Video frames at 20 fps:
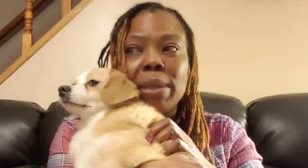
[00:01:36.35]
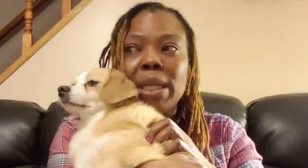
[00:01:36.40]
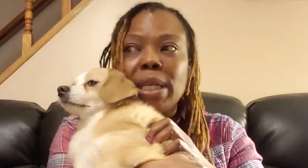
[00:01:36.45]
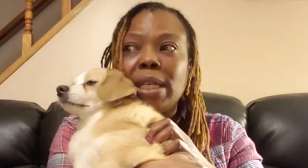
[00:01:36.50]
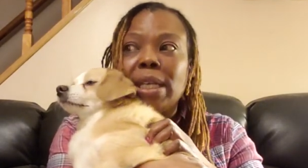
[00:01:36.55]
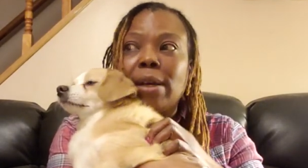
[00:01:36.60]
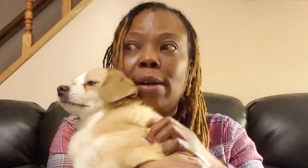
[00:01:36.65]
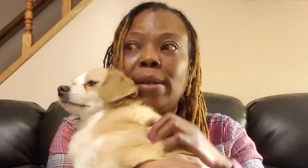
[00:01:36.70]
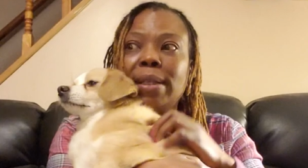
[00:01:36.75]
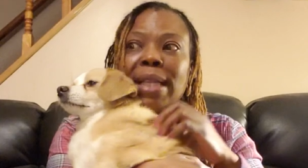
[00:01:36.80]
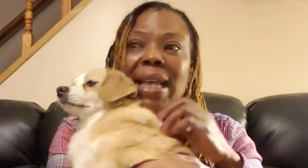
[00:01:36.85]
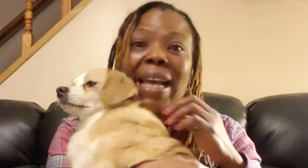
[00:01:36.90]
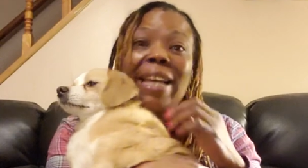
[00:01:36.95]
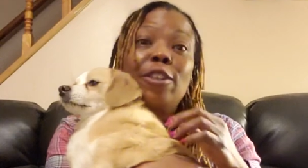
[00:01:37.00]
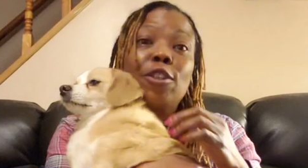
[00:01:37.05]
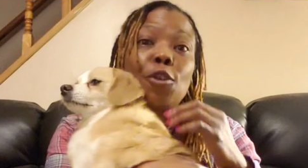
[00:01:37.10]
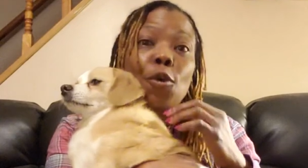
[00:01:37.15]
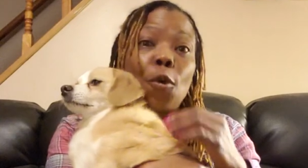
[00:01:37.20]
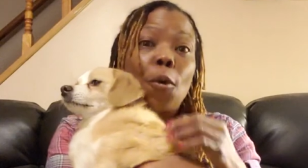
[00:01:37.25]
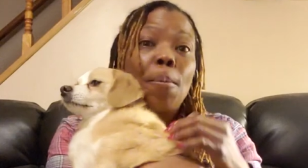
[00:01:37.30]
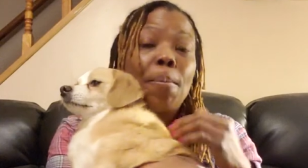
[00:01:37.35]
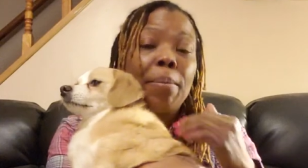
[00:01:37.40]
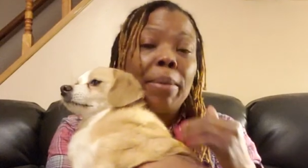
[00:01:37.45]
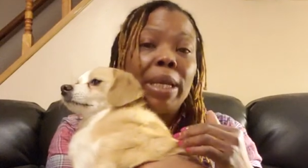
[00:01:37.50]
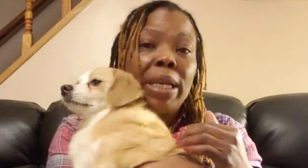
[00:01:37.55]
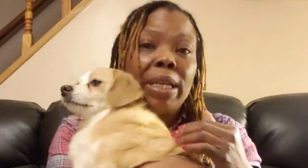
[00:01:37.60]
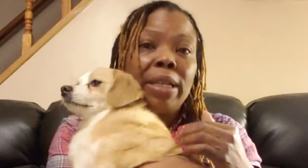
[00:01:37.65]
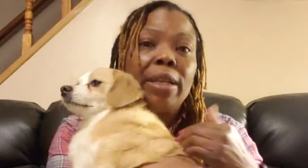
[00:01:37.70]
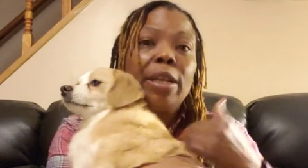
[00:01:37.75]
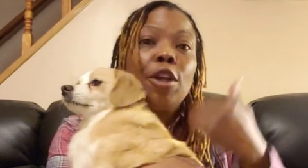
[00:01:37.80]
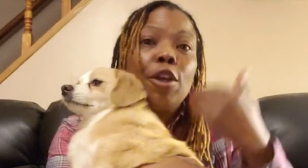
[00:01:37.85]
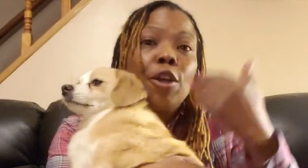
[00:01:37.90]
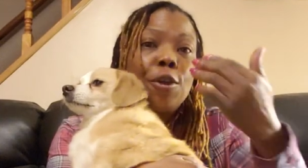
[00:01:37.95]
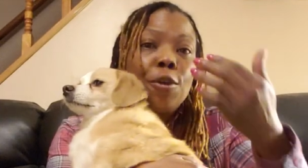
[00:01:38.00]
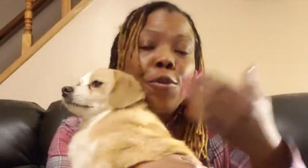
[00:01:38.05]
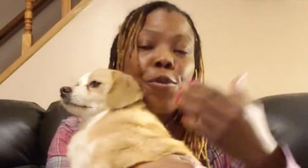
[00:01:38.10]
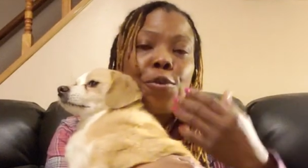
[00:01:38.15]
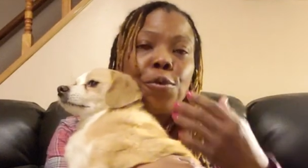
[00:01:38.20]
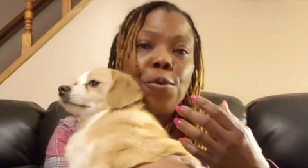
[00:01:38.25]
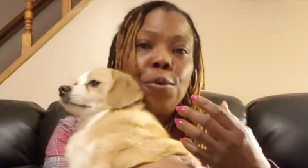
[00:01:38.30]
mean
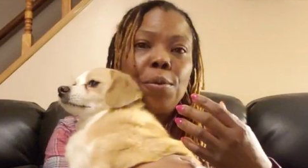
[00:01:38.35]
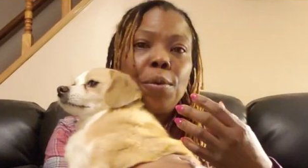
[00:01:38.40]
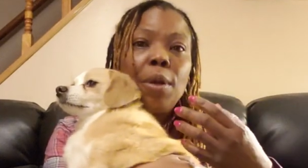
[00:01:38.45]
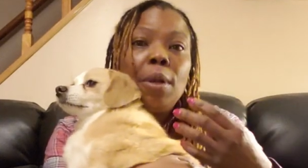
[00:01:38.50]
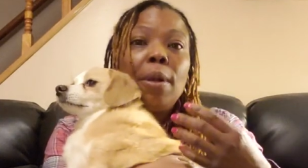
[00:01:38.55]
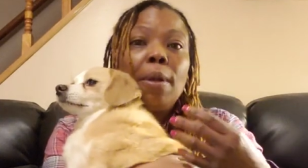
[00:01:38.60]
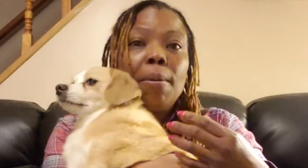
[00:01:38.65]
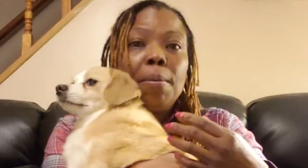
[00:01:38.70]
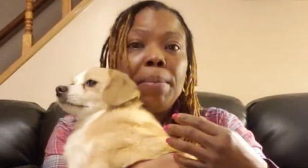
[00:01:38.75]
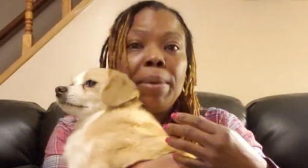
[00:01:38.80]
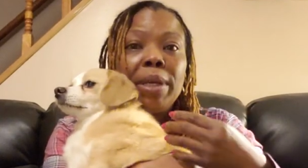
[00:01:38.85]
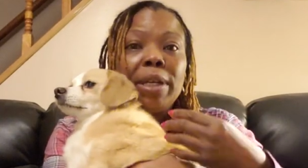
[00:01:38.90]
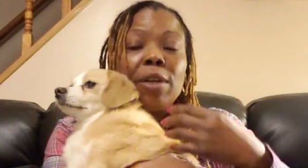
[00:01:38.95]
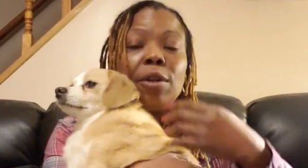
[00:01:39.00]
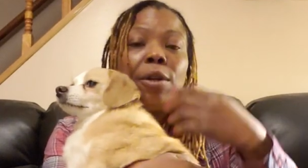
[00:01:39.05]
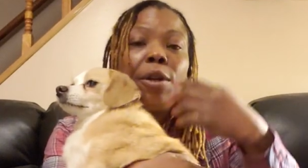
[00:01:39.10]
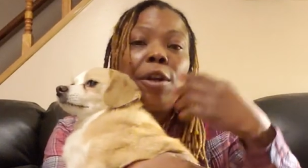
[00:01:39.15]
you being a